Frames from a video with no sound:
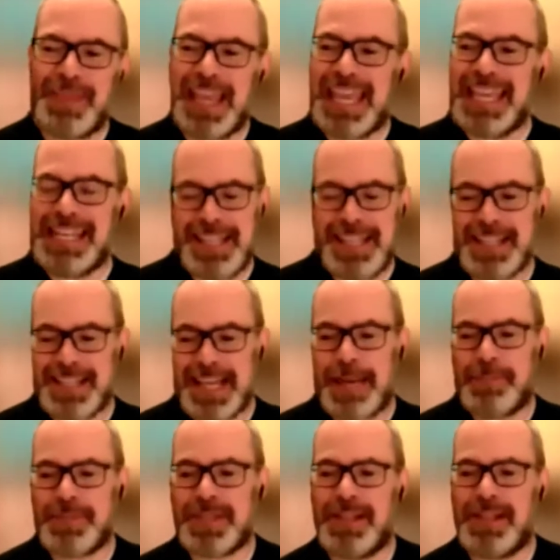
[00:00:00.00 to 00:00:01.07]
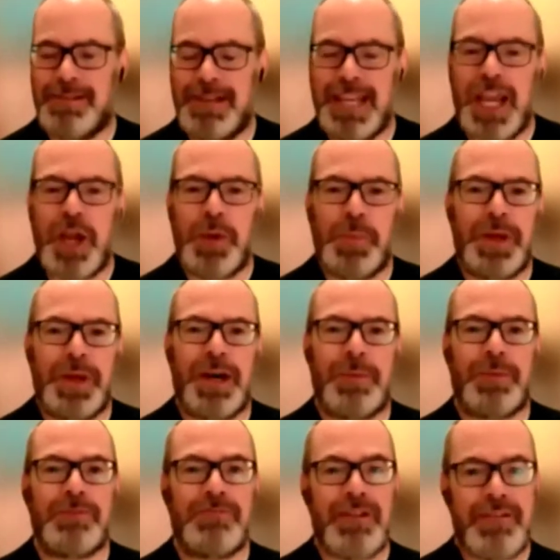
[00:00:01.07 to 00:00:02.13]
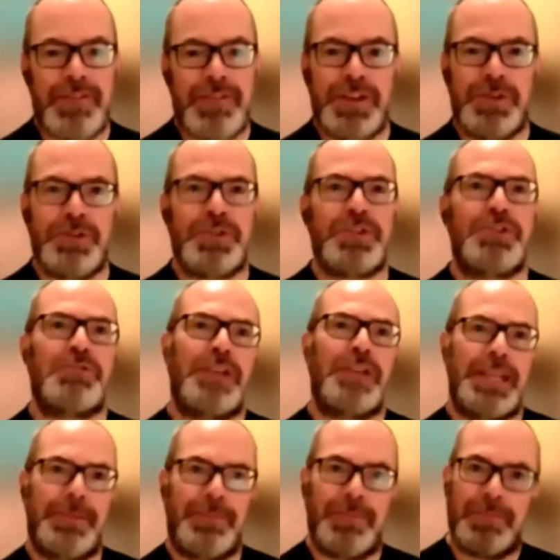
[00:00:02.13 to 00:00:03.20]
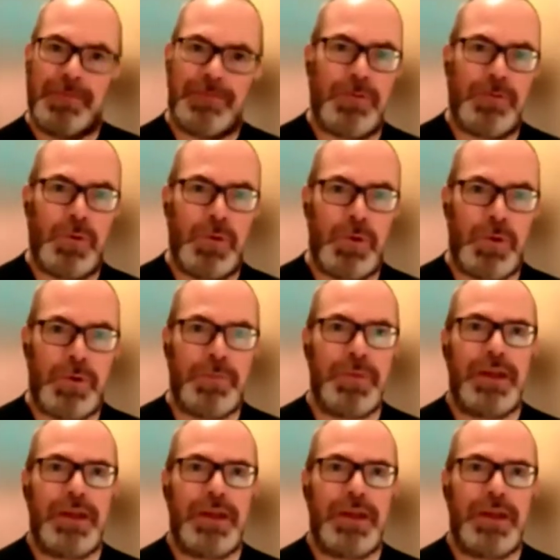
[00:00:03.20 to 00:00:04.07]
It does absolutely open up a revenue stream for